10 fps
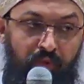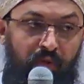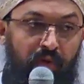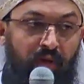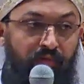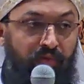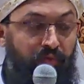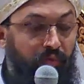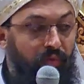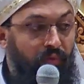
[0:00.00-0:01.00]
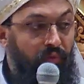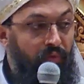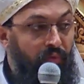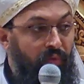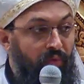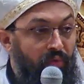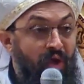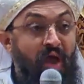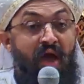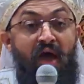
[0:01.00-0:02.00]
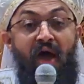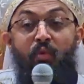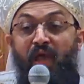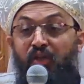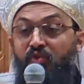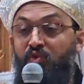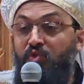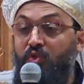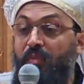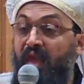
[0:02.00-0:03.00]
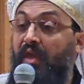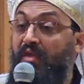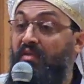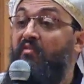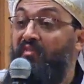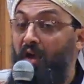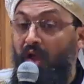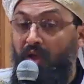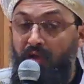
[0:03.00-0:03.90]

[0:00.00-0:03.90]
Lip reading: How do you know? How can you do to make it fine?